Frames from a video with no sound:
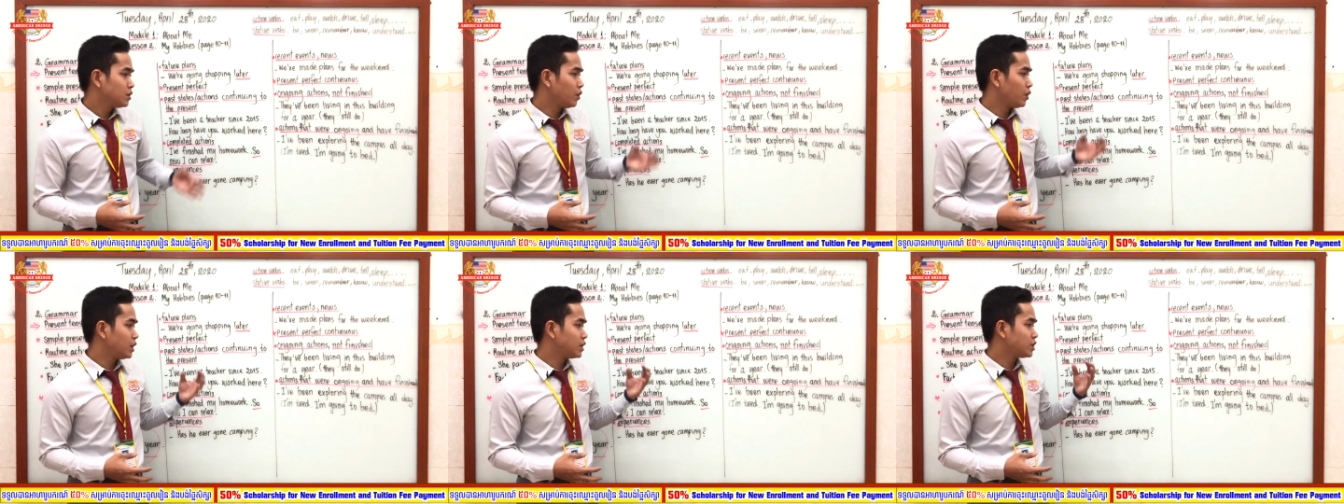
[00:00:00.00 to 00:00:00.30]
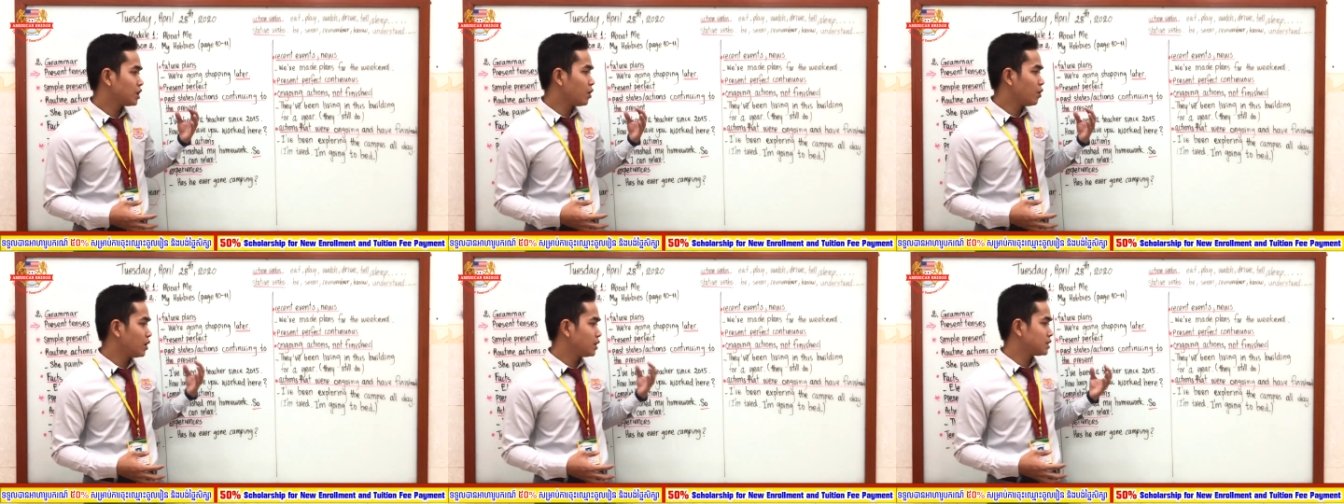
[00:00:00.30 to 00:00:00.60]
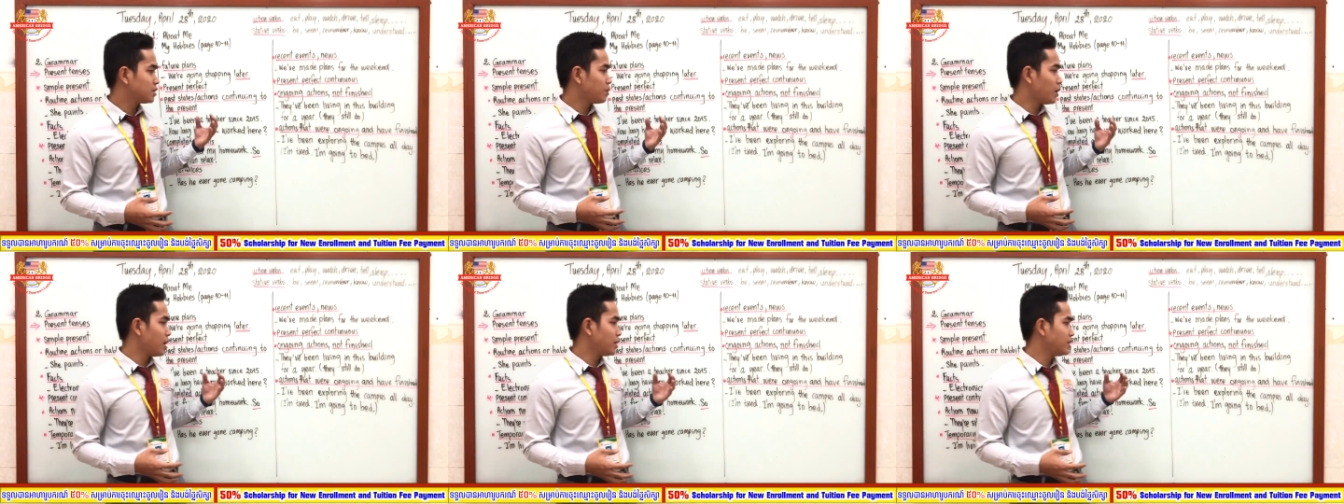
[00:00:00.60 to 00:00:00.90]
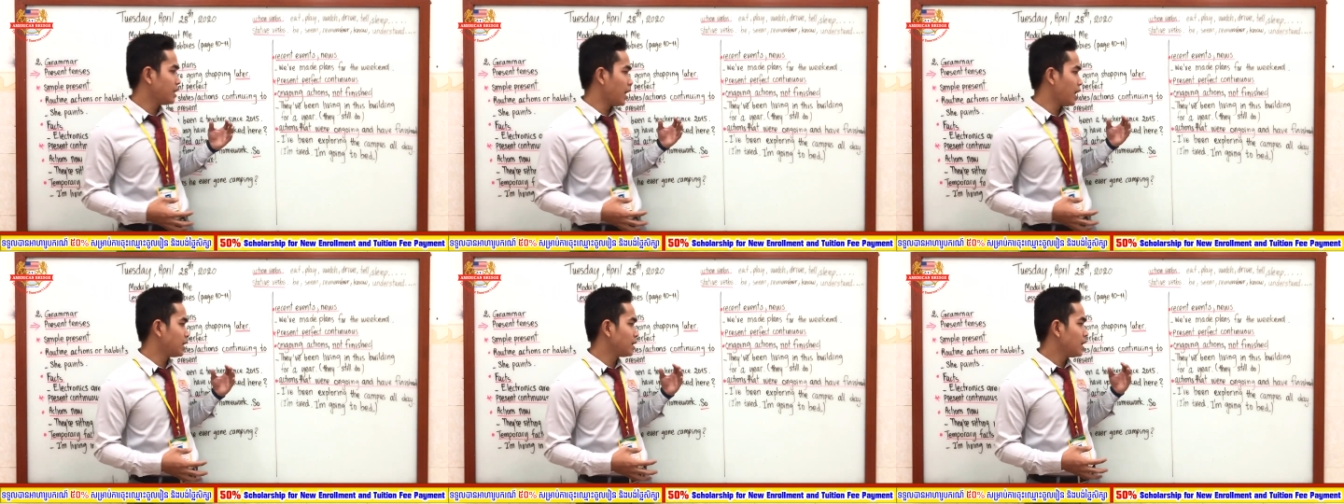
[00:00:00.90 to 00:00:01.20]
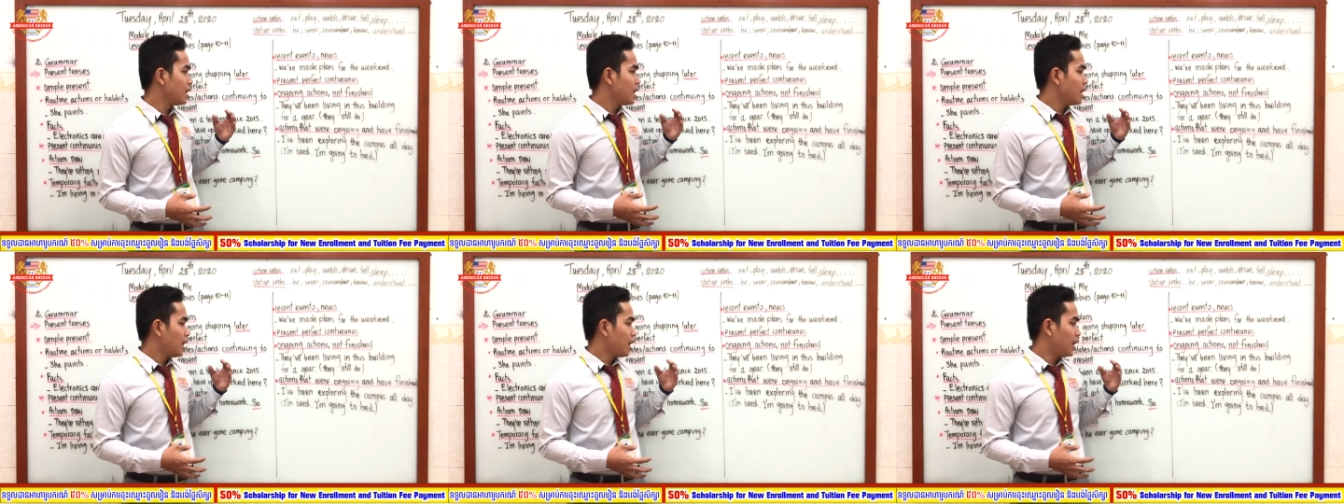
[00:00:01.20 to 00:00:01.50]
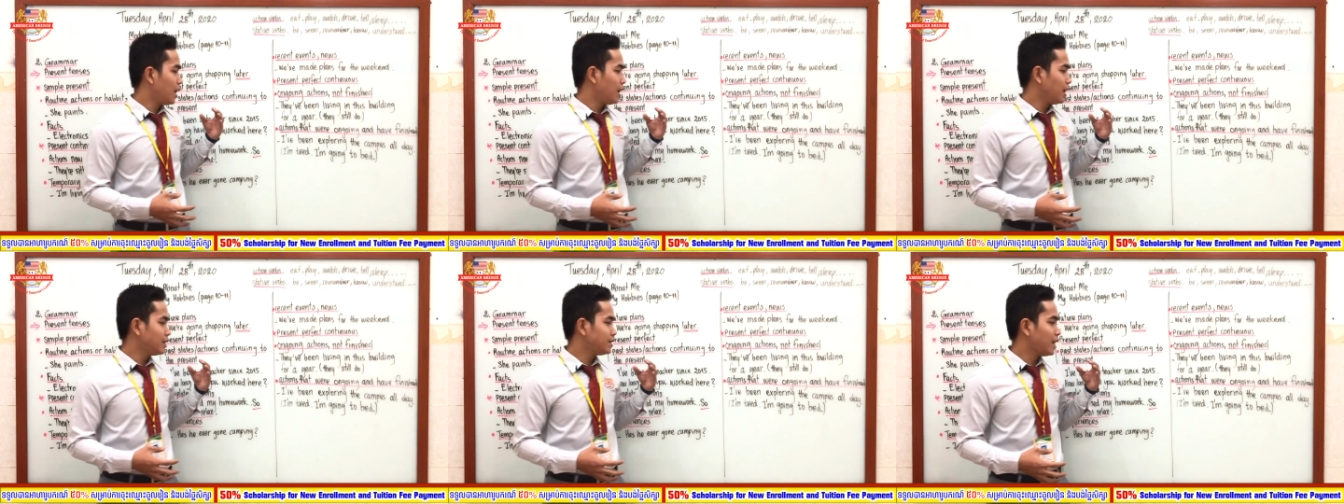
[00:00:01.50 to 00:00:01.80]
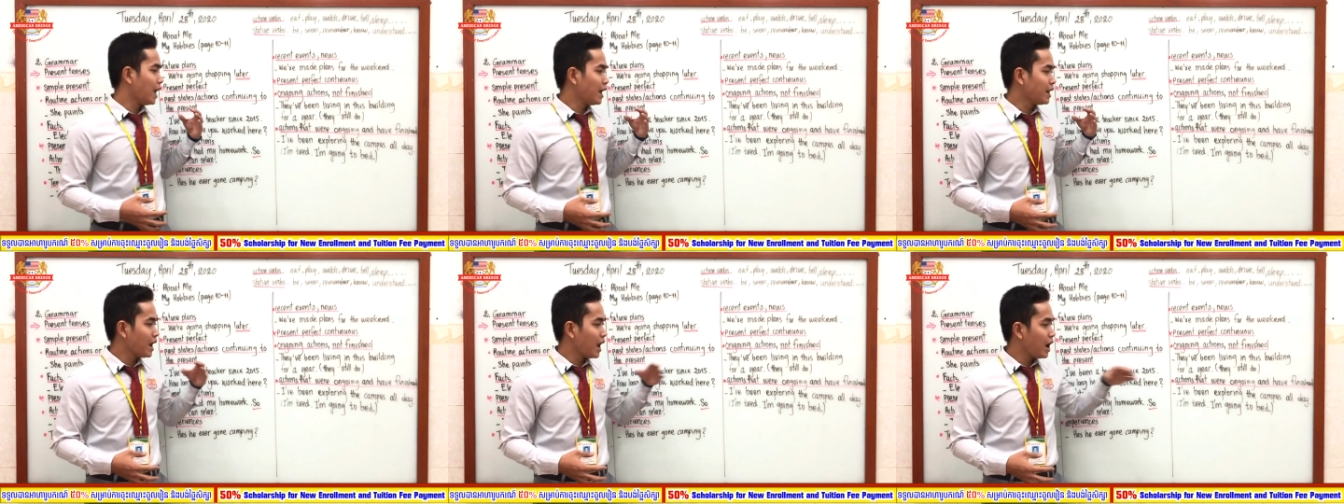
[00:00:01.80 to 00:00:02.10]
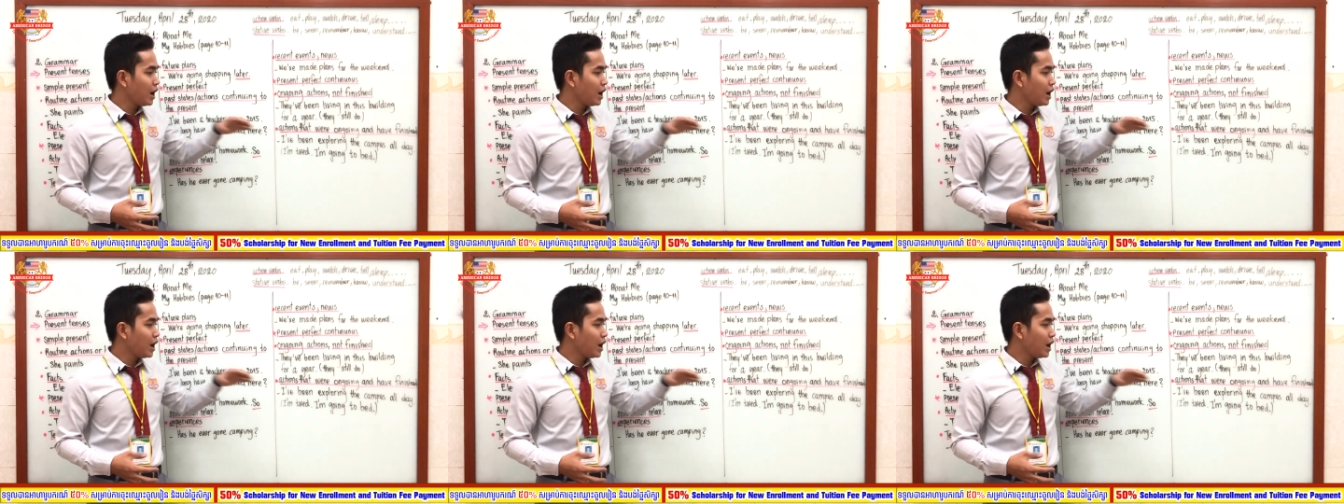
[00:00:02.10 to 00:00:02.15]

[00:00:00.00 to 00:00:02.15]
So it shows us about that that